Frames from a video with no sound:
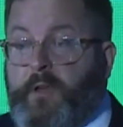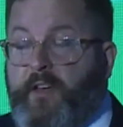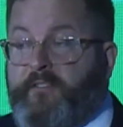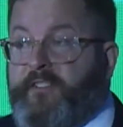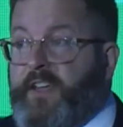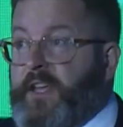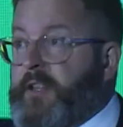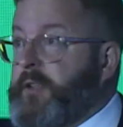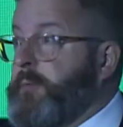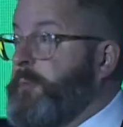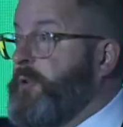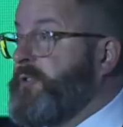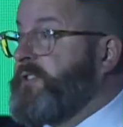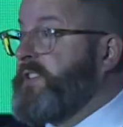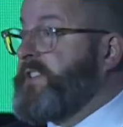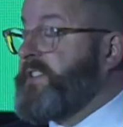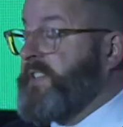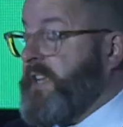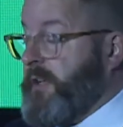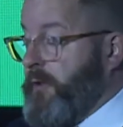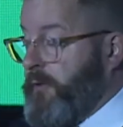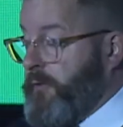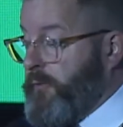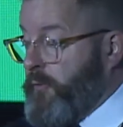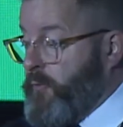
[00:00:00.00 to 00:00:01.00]
available to
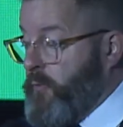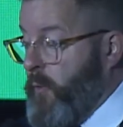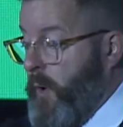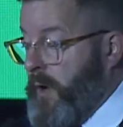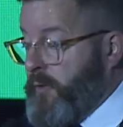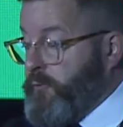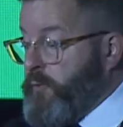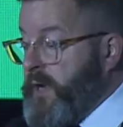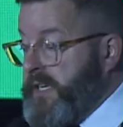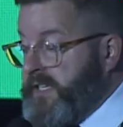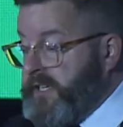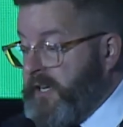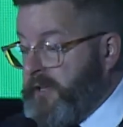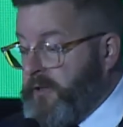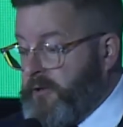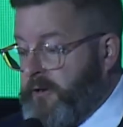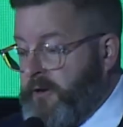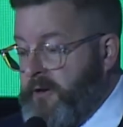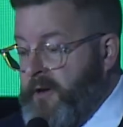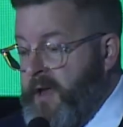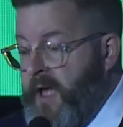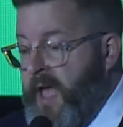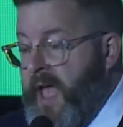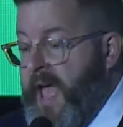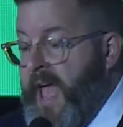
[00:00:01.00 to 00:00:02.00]
sale through one
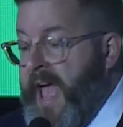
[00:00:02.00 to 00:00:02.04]
retailer,